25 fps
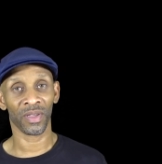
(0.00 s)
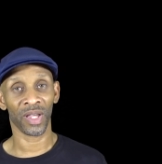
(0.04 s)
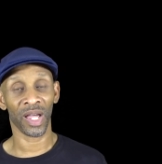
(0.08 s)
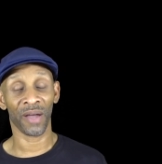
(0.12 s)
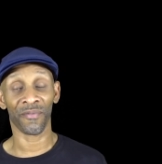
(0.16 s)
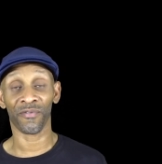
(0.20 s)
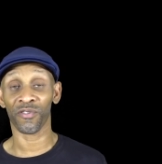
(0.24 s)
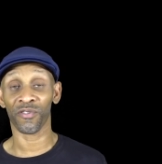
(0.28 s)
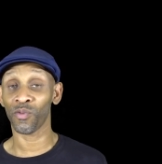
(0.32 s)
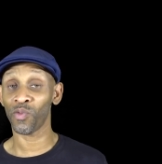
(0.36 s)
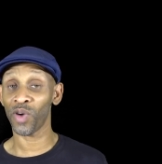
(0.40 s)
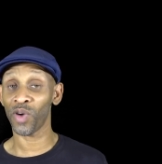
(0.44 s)

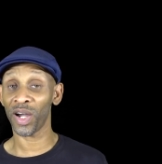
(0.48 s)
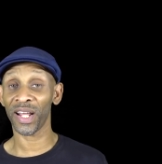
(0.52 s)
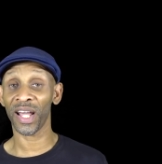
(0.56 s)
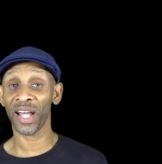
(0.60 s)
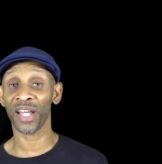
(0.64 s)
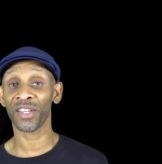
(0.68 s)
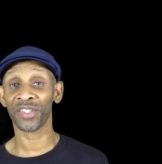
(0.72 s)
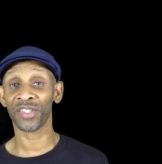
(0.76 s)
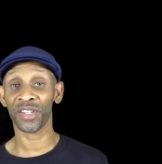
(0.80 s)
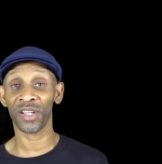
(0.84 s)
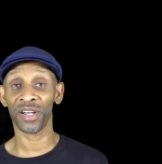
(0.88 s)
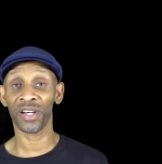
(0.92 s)
And from what
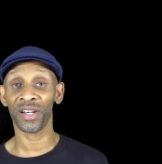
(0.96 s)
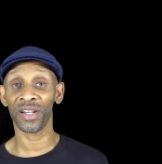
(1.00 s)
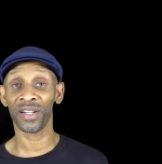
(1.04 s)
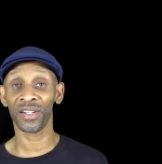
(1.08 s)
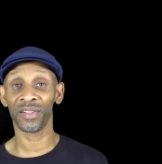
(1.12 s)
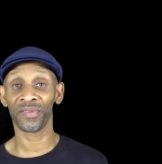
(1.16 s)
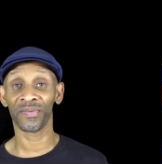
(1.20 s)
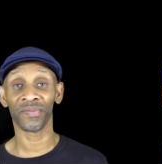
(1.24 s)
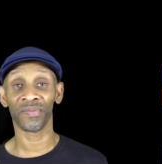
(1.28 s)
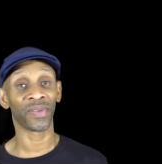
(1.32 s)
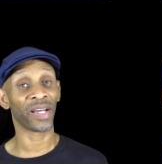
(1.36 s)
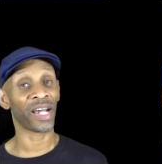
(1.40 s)
I
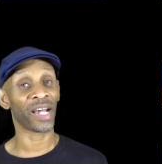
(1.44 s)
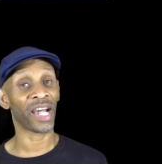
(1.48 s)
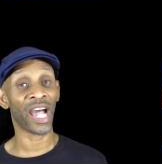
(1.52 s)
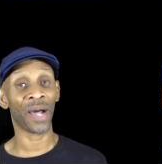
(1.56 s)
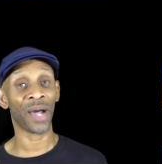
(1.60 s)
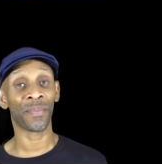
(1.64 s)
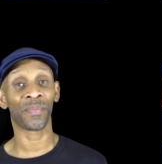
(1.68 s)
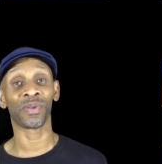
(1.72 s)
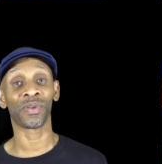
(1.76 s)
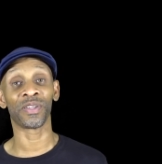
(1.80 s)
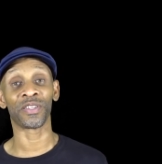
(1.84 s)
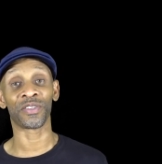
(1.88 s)
saw,
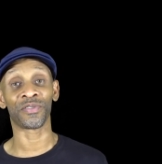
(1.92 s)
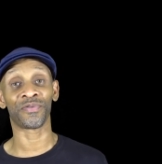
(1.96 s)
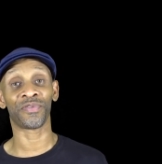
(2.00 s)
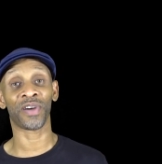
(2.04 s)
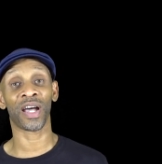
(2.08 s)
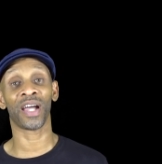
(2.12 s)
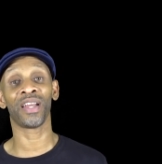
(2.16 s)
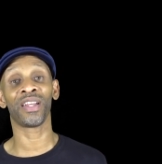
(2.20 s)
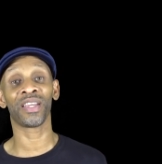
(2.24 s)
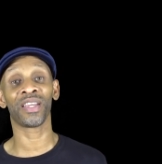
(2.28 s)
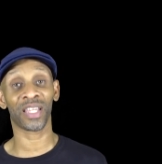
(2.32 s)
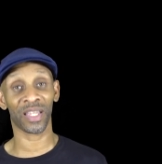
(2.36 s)
Apple has
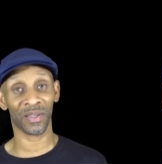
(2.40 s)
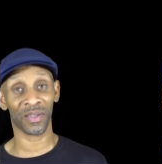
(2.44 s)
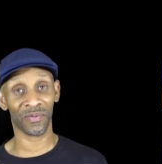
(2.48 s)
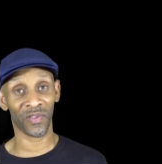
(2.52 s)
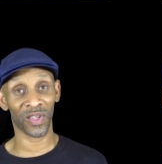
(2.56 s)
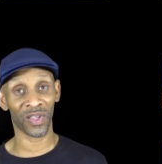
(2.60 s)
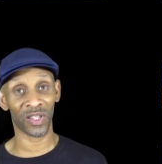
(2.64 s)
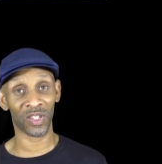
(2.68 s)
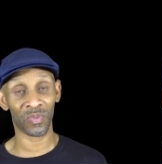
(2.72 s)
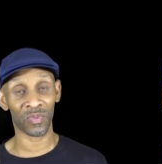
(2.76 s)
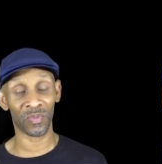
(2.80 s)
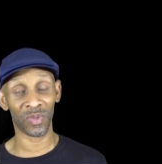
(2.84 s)
finally
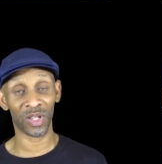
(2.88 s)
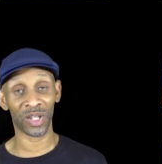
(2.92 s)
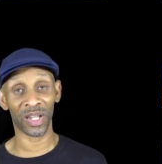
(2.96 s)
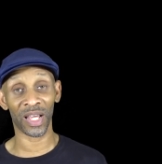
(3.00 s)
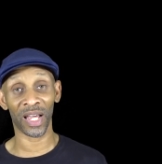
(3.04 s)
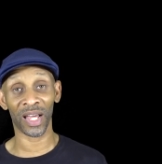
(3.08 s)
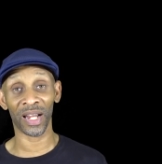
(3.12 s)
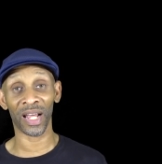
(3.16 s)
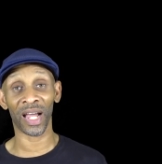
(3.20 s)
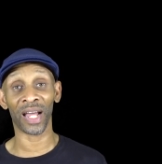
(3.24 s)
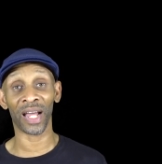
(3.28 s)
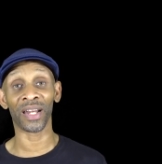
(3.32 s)
convinced me
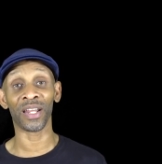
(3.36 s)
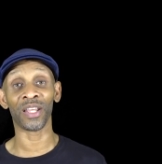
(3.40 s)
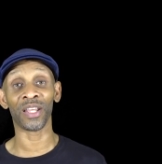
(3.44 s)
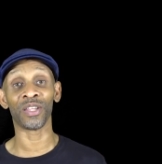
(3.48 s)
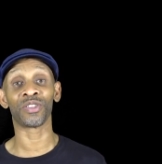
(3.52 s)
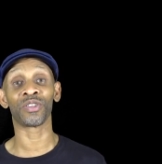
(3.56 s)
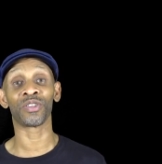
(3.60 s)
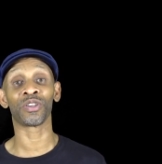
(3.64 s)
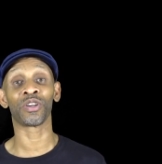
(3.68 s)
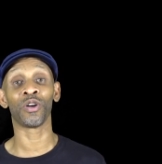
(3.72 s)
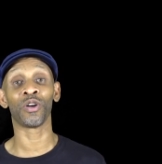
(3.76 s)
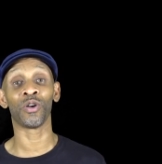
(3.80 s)
that I
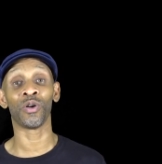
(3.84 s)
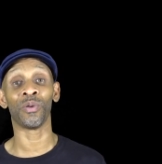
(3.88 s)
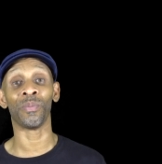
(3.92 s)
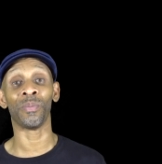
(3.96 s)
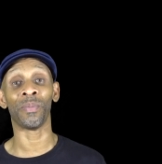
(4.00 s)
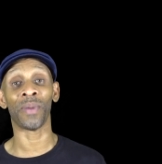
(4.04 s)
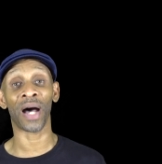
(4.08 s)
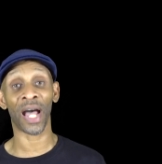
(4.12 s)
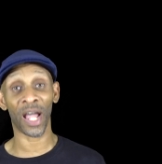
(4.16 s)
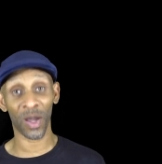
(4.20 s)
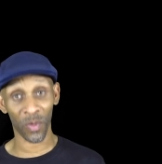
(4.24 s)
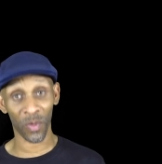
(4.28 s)
need to go
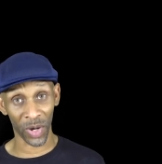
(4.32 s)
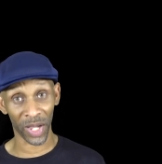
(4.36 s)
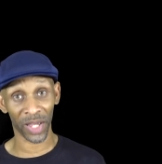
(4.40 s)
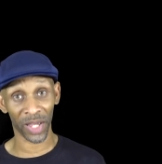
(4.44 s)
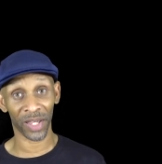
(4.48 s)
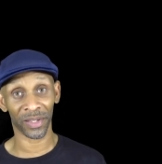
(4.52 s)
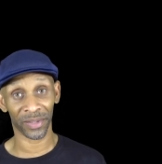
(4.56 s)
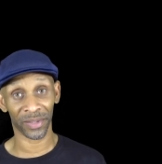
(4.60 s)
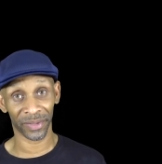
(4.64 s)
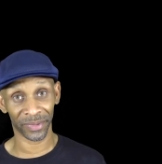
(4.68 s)
my way.